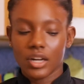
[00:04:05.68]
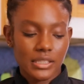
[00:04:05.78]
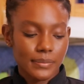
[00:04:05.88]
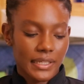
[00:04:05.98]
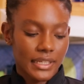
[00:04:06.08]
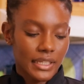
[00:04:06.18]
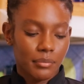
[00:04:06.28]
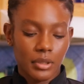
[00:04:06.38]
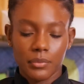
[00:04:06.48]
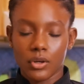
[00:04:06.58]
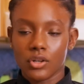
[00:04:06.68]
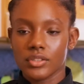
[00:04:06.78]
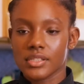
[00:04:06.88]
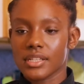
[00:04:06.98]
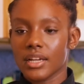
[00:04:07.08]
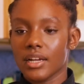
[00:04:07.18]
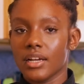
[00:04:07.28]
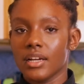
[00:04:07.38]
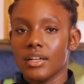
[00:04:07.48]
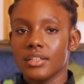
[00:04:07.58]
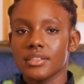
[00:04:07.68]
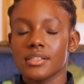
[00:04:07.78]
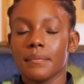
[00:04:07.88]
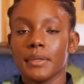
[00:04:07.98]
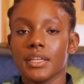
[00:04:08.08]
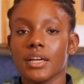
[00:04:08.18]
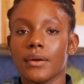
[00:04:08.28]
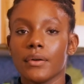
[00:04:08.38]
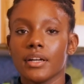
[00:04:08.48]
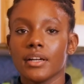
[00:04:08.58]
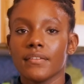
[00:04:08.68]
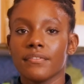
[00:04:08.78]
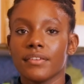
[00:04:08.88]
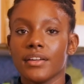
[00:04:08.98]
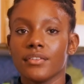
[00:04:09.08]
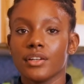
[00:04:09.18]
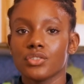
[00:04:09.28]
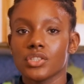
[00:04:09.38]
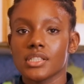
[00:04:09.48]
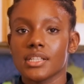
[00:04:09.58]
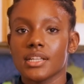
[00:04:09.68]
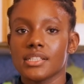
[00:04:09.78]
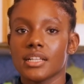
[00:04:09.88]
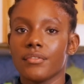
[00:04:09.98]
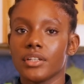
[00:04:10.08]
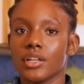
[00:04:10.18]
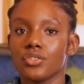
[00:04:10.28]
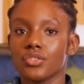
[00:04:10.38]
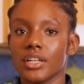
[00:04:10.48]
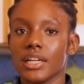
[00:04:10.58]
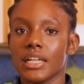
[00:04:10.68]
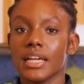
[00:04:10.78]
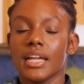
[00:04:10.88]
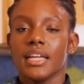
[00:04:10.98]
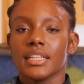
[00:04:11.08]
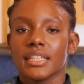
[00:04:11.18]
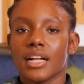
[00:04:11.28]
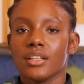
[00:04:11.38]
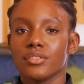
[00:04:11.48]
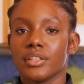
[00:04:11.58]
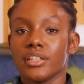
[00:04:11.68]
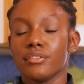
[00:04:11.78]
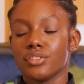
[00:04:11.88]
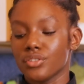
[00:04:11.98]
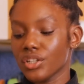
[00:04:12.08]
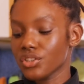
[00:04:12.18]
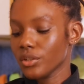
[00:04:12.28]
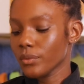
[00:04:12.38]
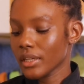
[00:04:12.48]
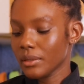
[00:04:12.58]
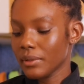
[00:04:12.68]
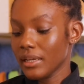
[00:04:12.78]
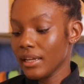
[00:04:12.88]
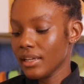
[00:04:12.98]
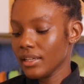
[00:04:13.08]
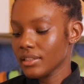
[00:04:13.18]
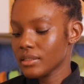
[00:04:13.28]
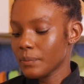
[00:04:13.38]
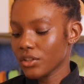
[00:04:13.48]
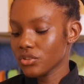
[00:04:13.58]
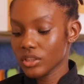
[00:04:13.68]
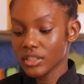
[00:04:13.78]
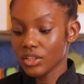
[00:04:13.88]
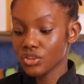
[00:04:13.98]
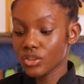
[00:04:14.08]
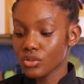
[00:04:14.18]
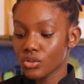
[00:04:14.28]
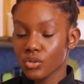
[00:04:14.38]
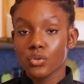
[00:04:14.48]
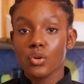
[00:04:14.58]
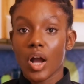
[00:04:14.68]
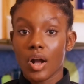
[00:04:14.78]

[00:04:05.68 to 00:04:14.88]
our spaghetti and meatballs, uh, to meet our 500 to 700 calorie restriction, we're gonna pay special attention to